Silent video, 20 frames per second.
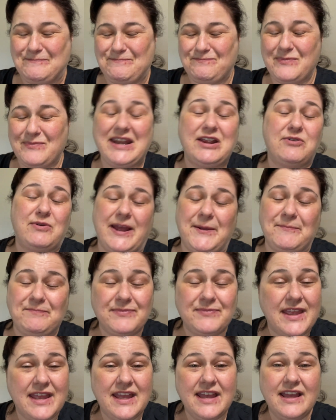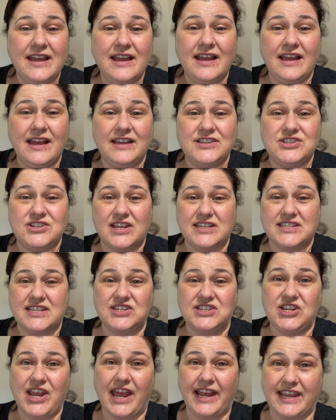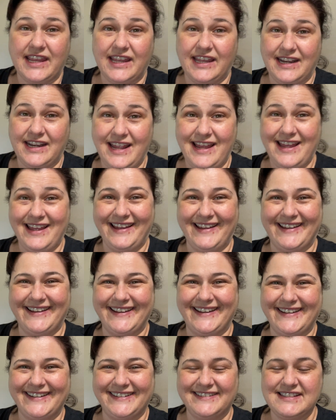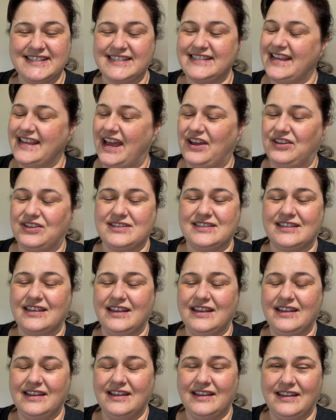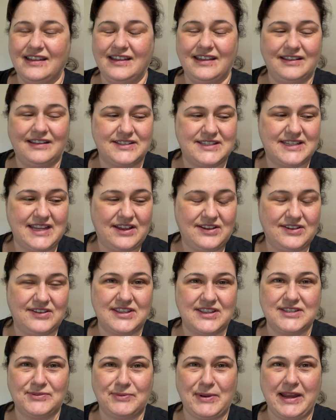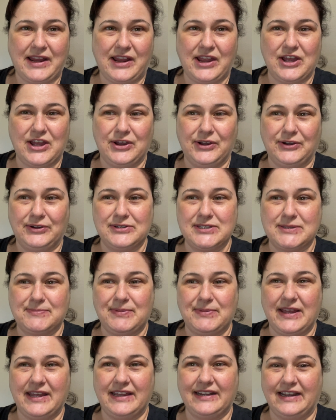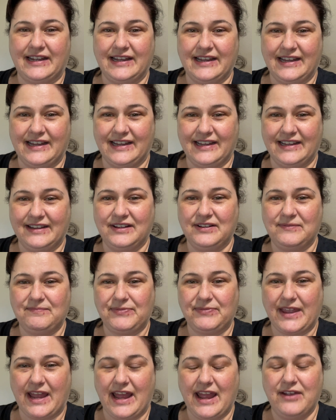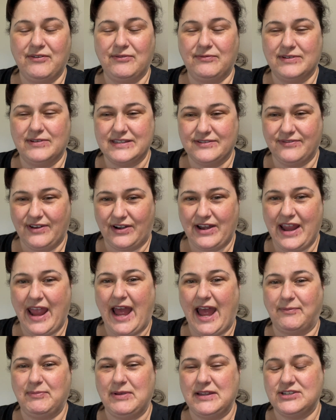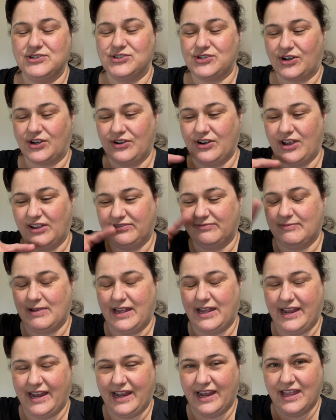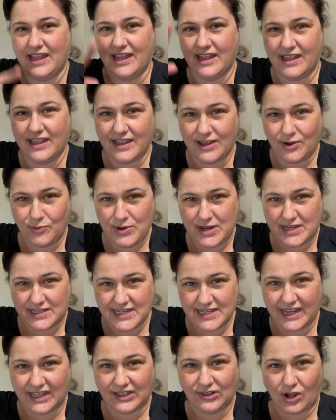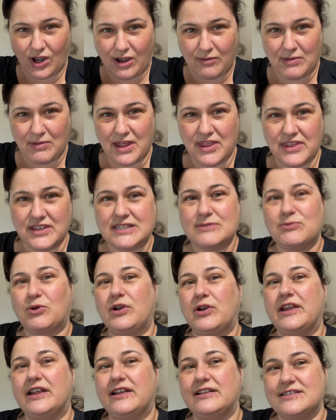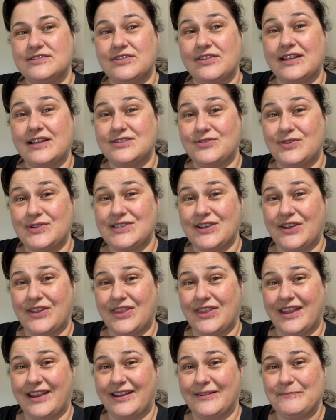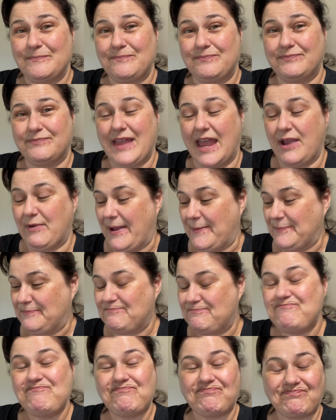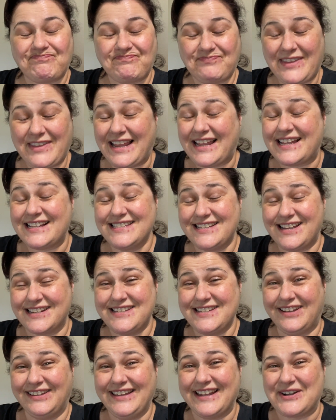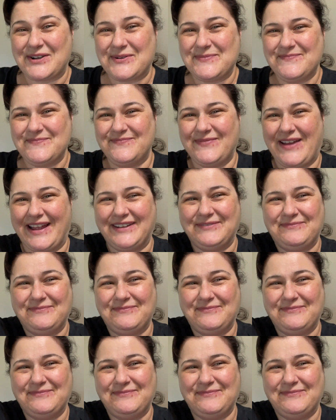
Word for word: Anyway, just a check-in. I'll see how this I'll see how this week goes, but uh, I was very happy to turn off my weekday alarm this morning, so that's always a good thing. Anyway, I'll talk to y'all later. Bye.